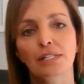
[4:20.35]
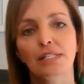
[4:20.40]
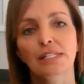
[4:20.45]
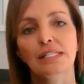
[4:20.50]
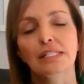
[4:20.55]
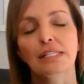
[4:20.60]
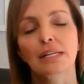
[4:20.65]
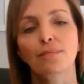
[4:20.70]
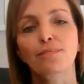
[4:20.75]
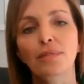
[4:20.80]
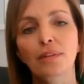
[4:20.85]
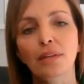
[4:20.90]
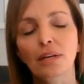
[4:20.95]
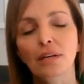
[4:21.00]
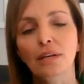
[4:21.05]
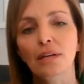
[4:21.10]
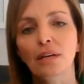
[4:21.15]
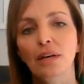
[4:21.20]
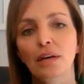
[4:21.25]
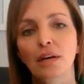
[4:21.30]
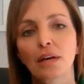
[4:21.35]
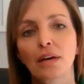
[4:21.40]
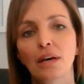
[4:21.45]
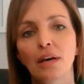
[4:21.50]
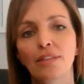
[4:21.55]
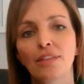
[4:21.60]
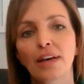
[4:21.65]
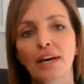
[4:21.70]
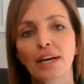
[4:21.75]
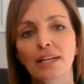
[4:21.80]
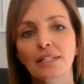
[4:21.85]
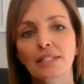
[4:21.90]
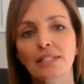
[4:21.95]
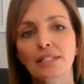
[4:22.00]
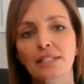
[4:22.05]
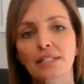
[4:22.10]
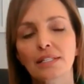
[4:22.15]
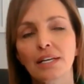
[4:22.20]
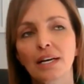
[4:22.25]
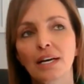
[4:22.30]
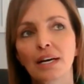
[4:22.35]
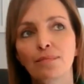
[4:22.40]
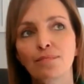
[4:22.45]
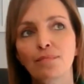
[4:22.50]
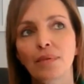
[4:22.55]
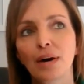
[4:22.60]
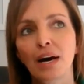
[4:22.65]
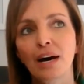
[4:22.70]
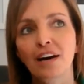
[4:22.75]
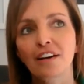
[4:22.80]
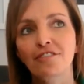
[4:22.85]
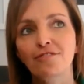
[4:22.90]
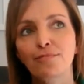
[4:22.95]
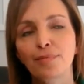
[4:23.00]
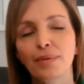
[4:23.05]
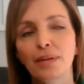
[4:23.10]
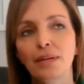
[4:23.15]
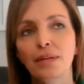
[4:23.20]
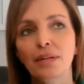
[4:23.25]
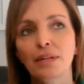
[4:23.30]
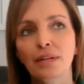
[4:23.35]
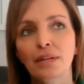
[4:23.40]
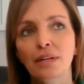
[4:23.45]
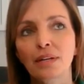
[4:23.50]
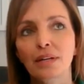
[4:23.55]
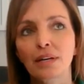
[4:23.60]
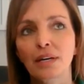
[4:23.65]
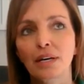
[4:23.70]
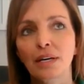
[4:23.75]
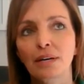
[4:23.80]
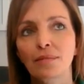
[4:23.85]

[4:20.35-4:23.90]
It's something that I've been